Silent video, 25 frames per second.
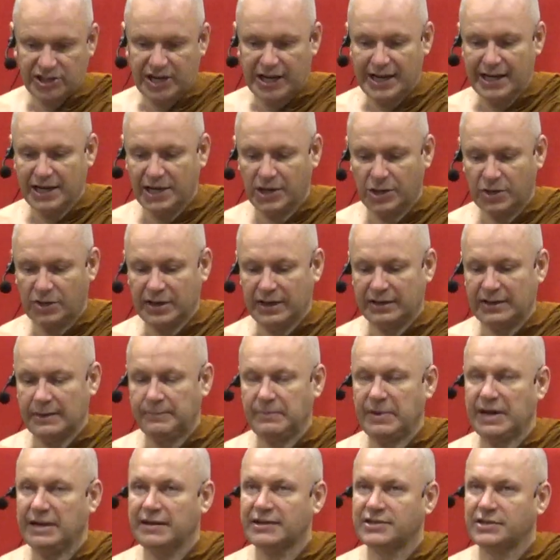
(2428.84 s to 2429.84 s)
it
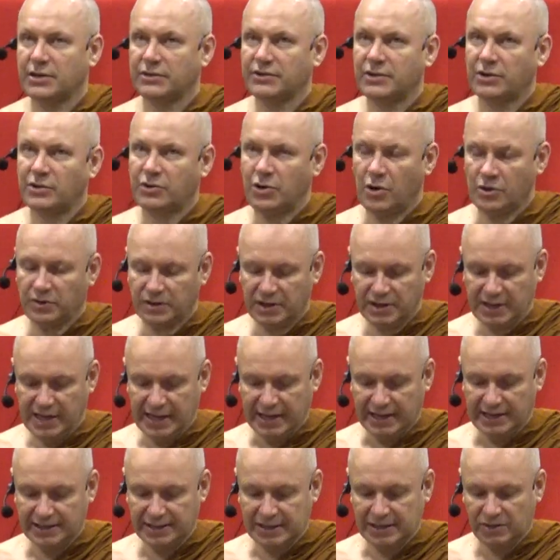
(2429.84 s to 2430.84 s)
depends on the
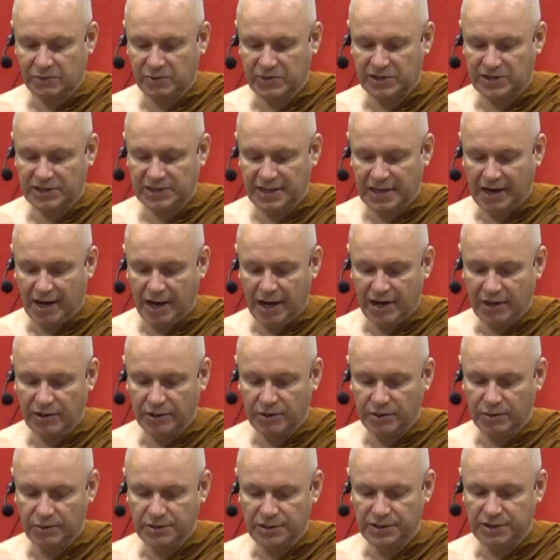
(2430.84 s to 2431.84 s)
context in which they are
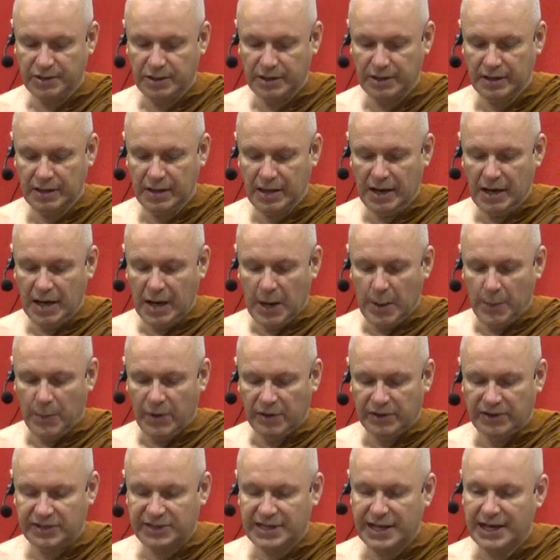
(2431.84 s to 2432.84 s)
used. Uh,
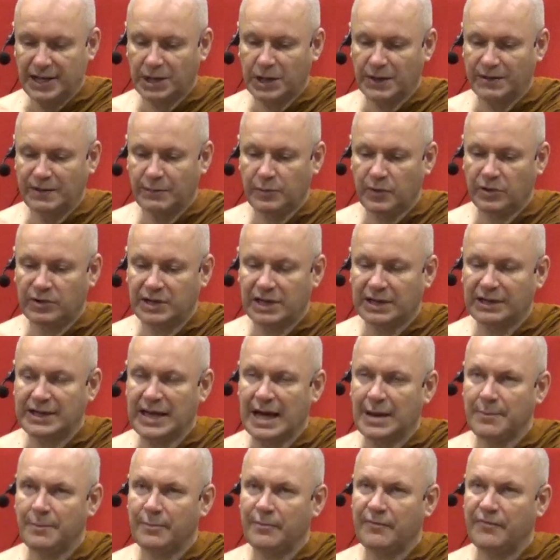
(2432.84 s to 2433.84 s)
but Cheto Vimutti
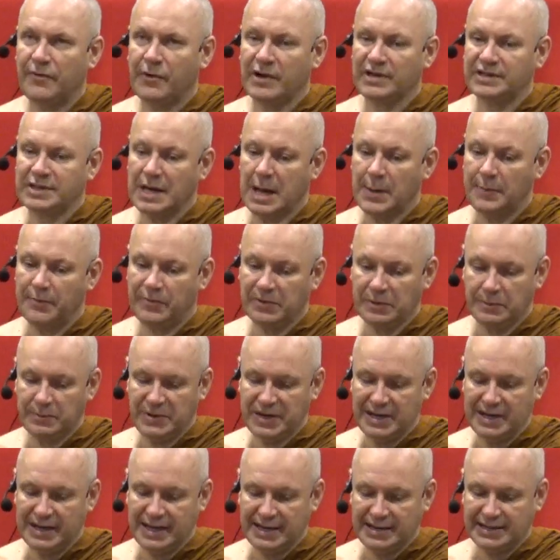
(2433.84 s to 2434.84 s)
can, for example,
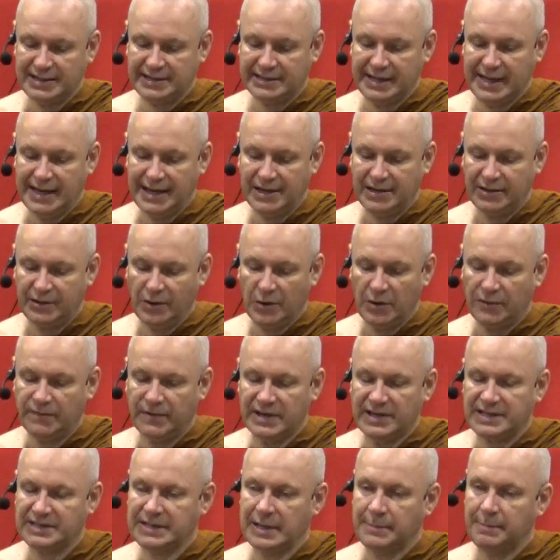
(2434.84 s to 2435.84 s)
be a state of
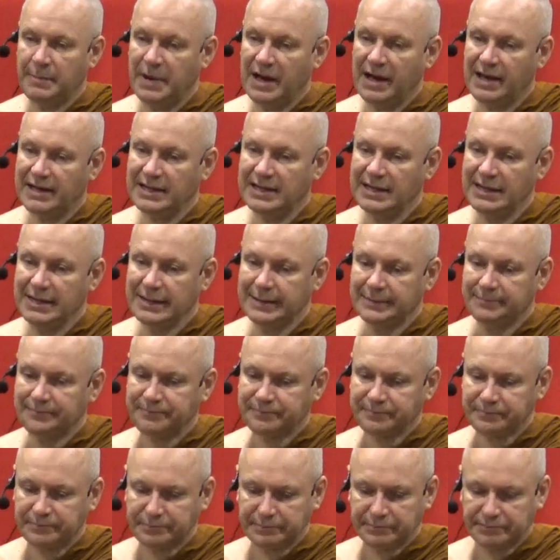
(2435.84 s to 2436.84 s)
samadhi.
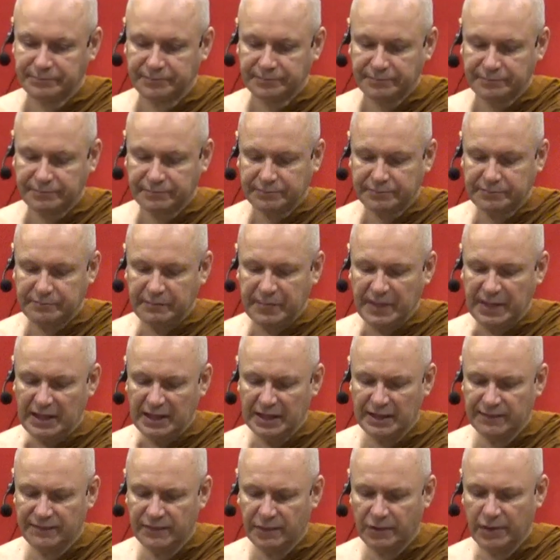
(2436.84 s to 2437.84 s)

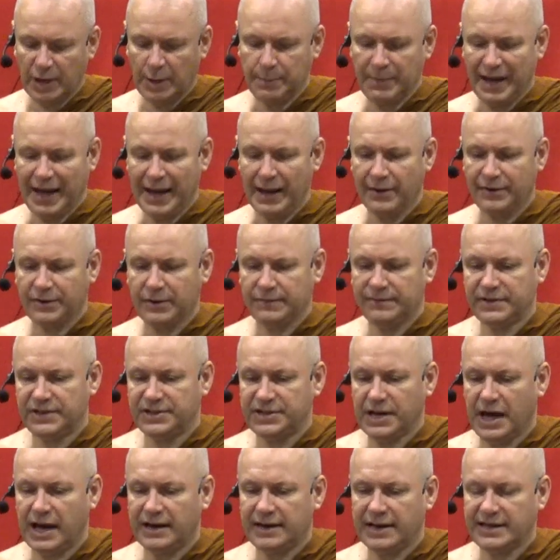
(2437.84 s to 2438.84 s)
If you come out of a
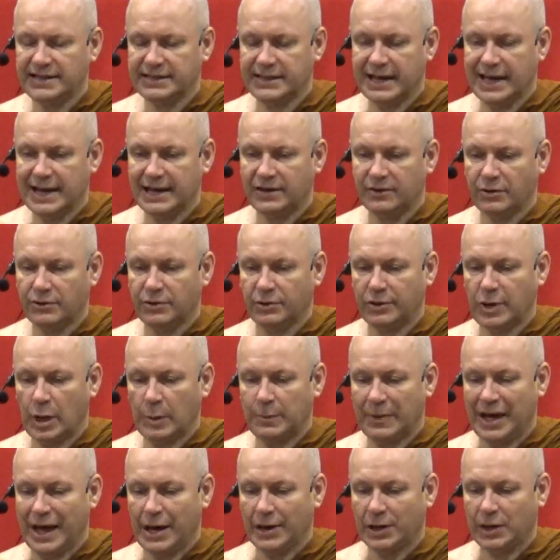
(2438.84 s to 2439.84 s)
jhana state or you
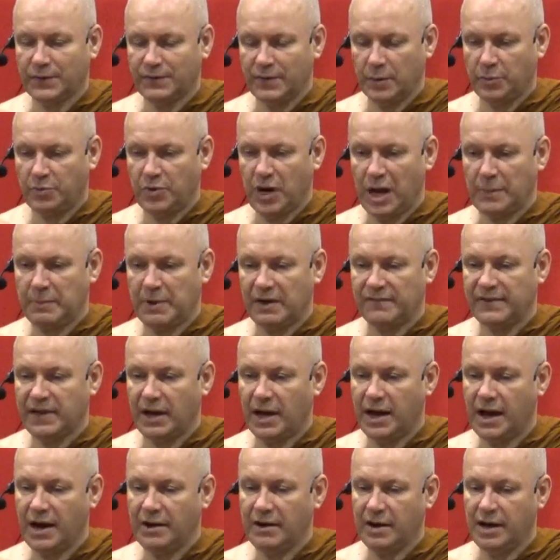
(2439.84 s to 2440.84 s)
come out of a Brahma
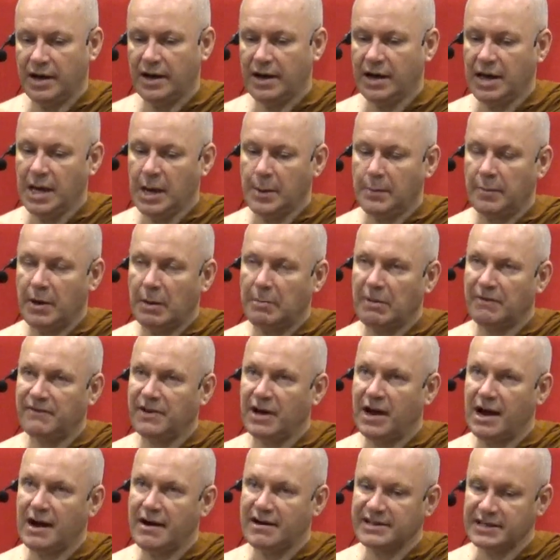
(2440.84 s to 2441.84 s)
Vihara, Brahma
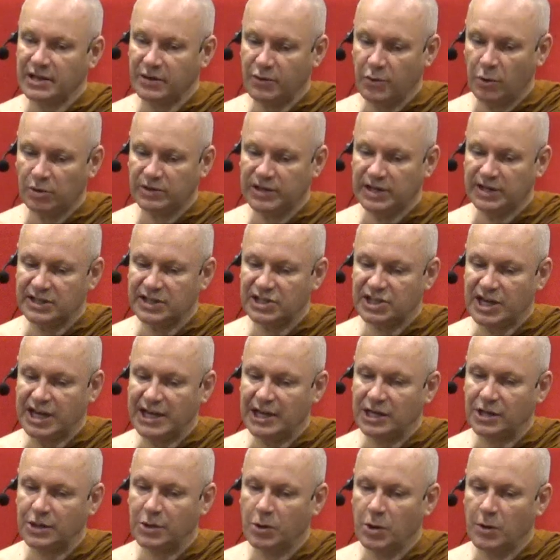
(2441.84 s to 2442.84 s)
Viharas are called
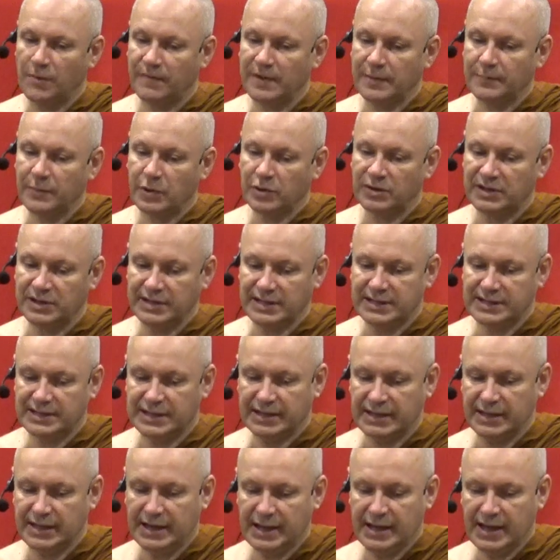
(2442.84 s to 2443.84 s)
Cheto Vimuttis.
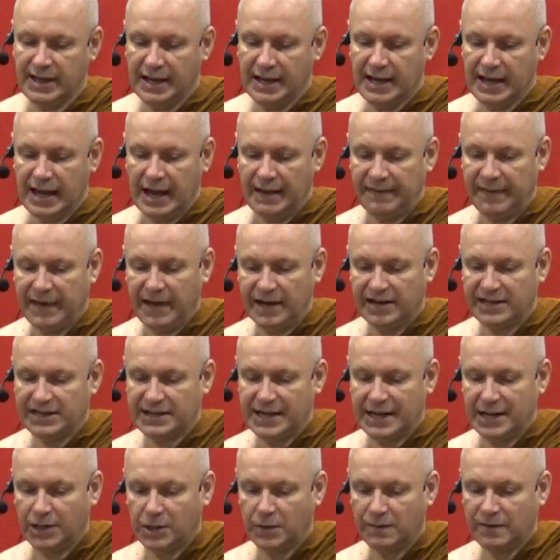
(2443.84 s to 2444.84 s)
Uh, and they are
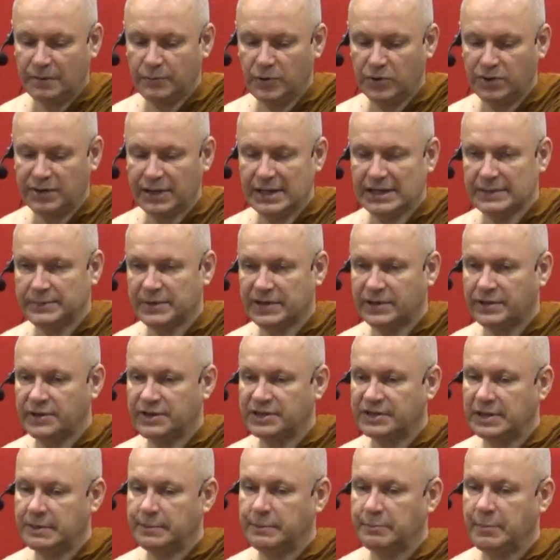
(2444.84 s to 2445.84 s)
Cheto Vimuttis
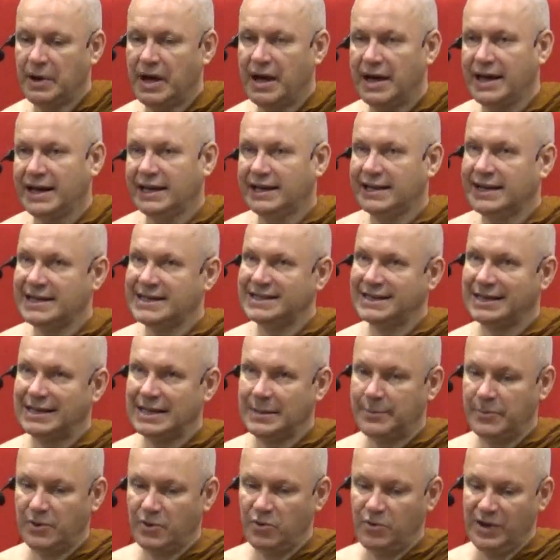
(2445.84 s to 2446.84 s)
because the mind is
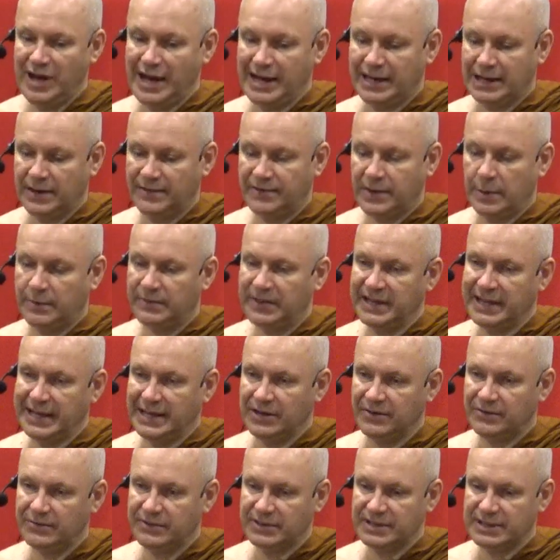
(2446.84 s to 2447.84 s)
liberated from the
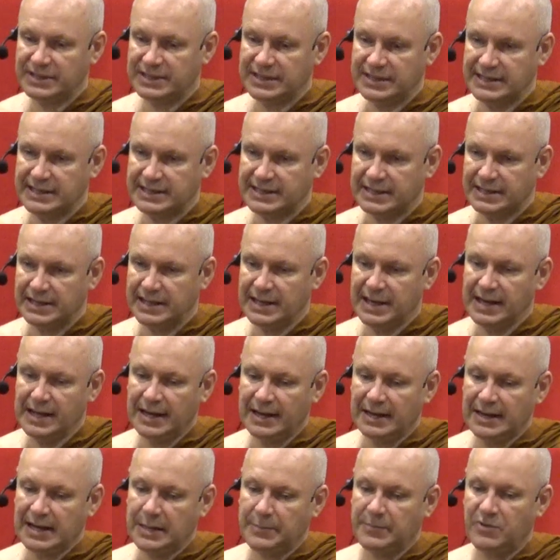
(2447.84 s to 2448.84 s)
hindrances, uh,
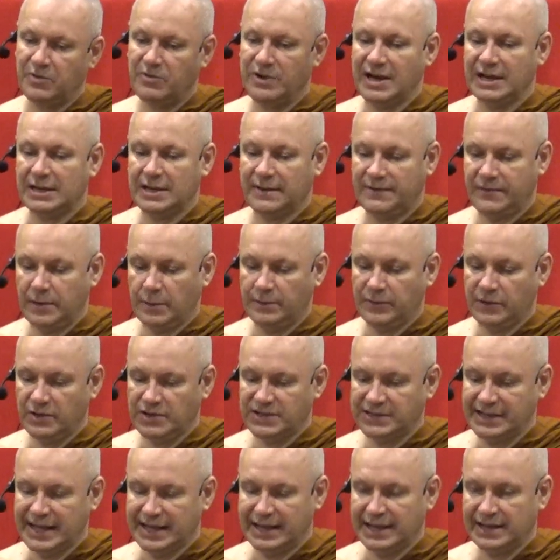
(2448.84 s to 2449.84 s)
liberated from
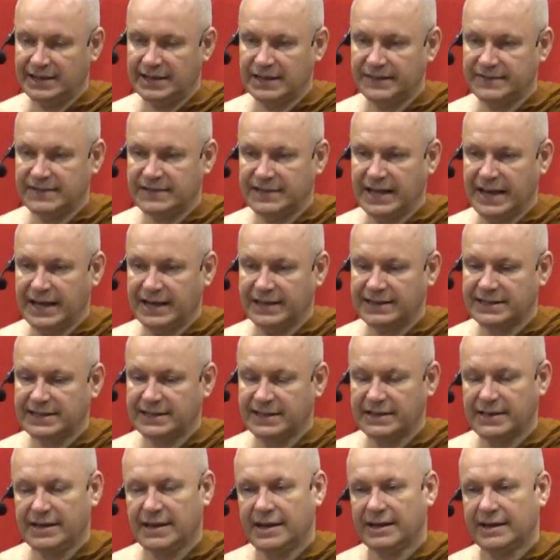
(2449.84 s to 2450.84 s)
those negative states.
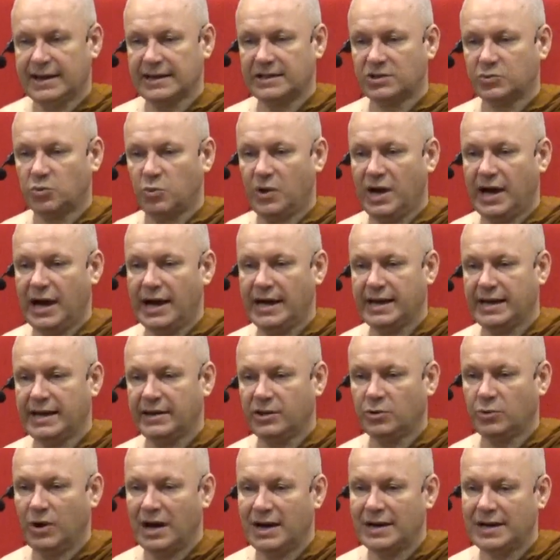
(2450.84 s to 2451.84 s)
Uh, that's why
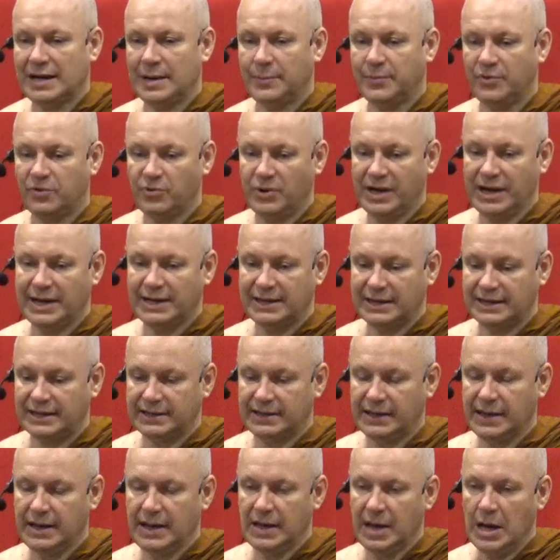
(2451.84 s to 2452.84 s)
you are liberated.
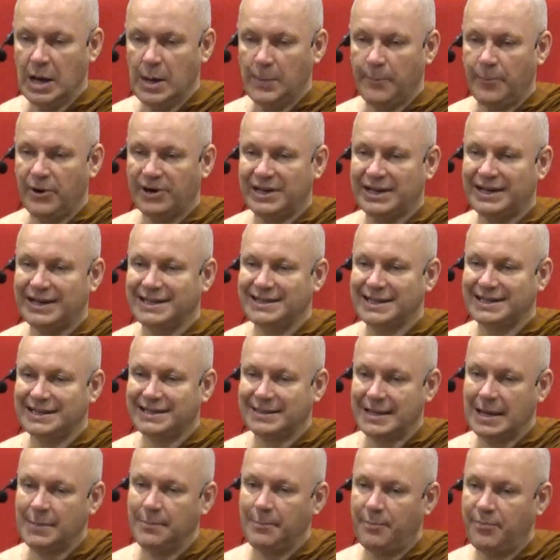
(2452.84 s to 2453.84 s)
But it is a
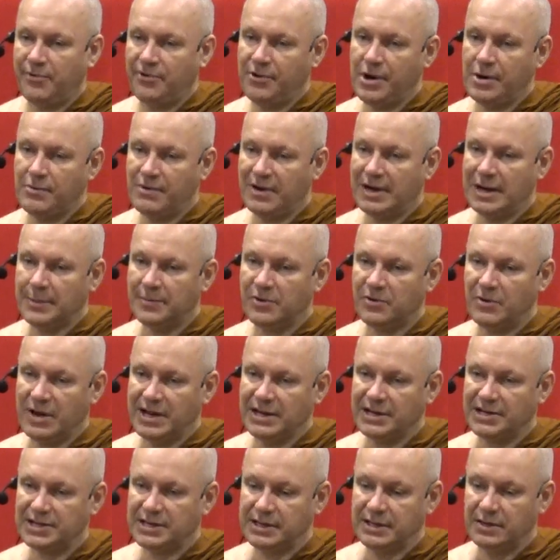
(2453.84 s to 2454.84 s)
temporary
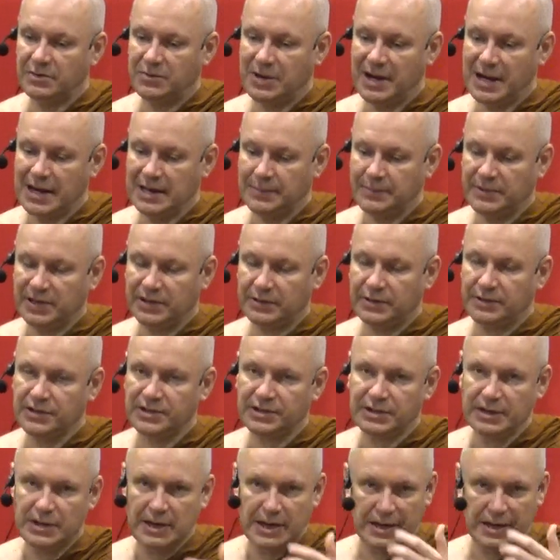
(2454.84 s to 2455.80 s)
liberation, right? Because uh,